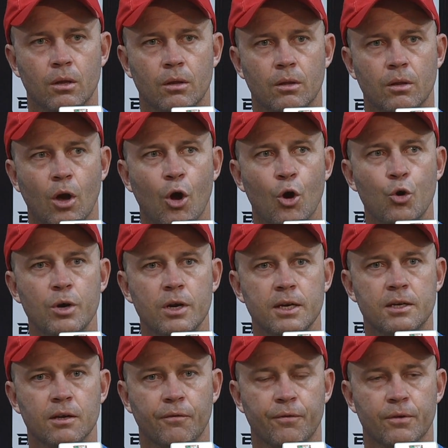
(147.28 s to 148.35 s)
the only
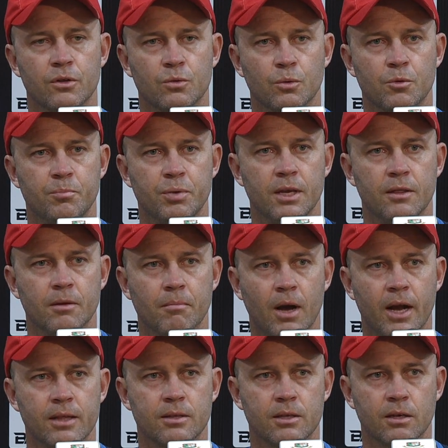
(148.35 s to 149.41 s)
difference would be the
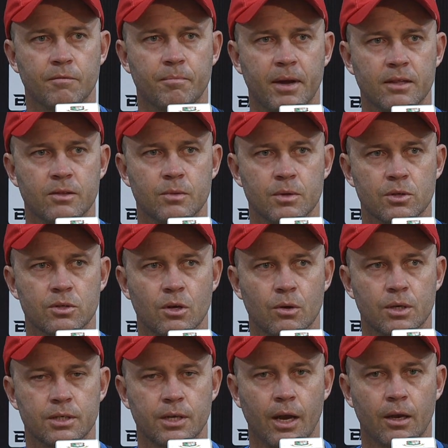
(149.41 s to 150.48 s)
mindset of batsmen is so
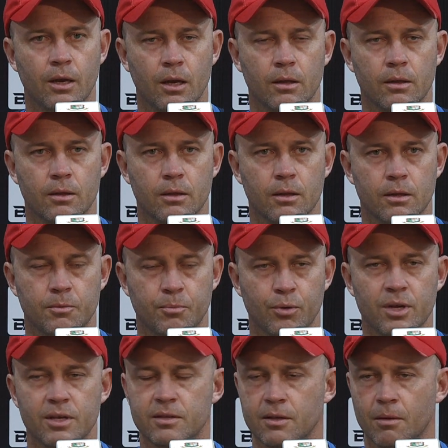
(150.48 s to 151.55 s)
attacking that it's
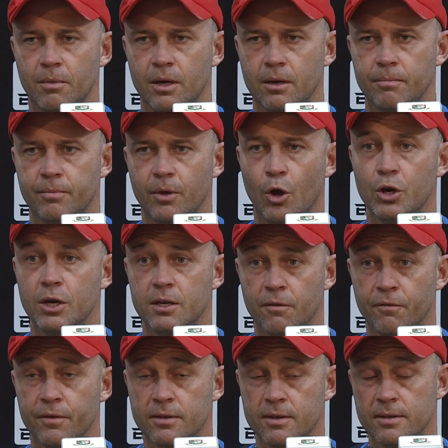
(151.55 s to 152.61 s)
pretty similar. The only
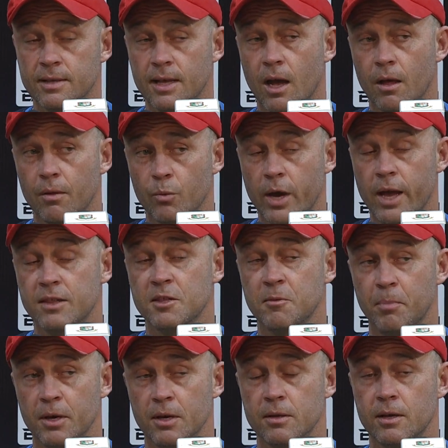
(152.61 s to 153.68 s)
difference is now, as
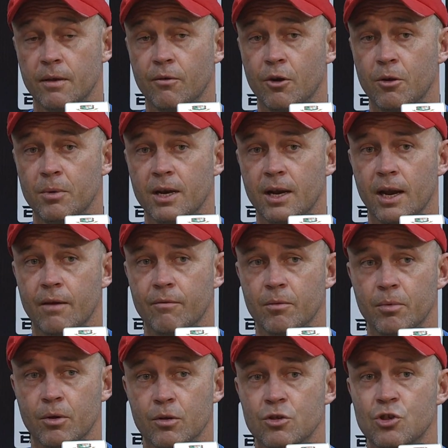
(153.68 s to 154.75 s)
spinners, they've got to be clever,
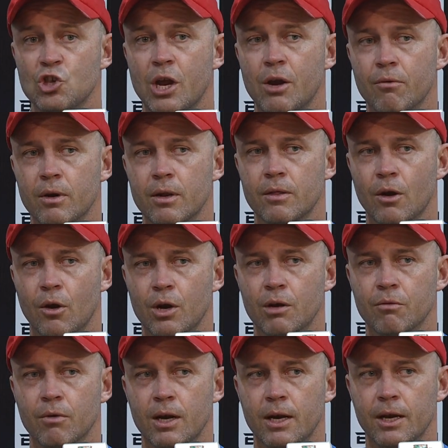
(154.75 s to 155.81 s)
because generally they're only
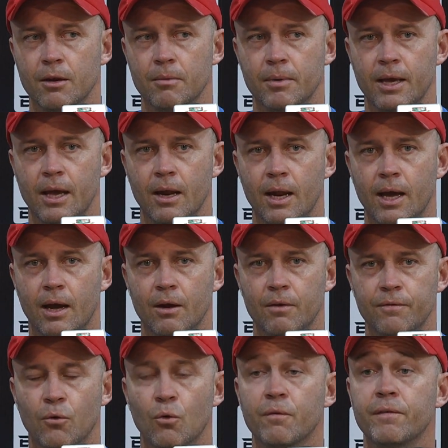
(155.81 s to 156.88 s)
really going to be allowed
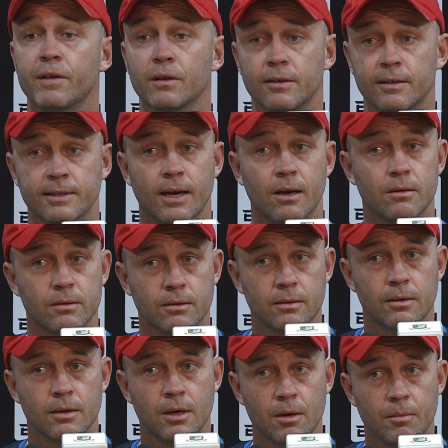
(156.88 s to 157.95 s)
4 fielders
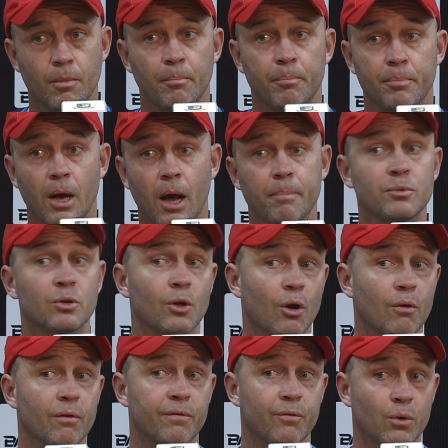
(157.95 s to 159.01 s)
out, up till
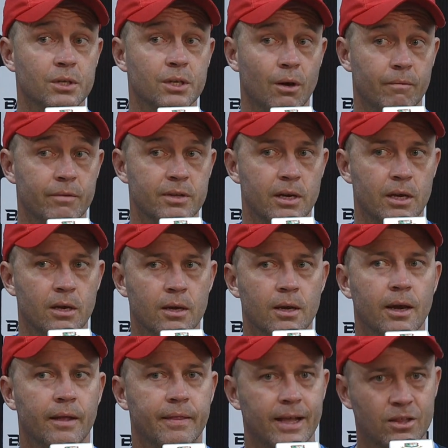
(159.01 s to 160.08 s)
over 40 obviously,
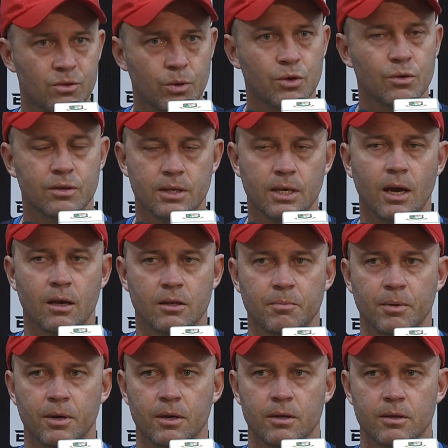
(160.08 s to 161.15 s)
and that's when you'll see our
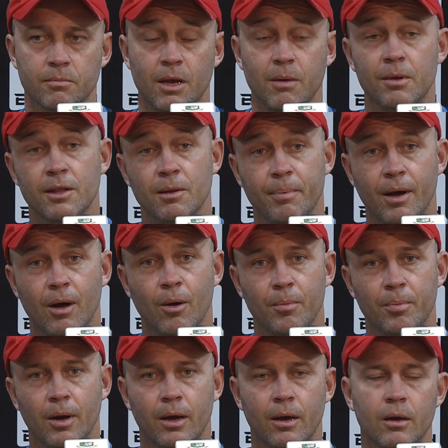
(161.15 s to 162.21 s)
spinners maybe in the power
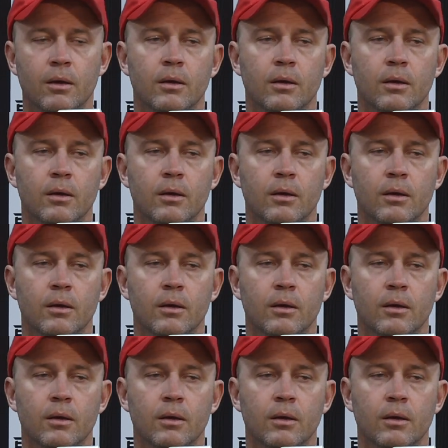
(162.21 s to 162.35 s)
play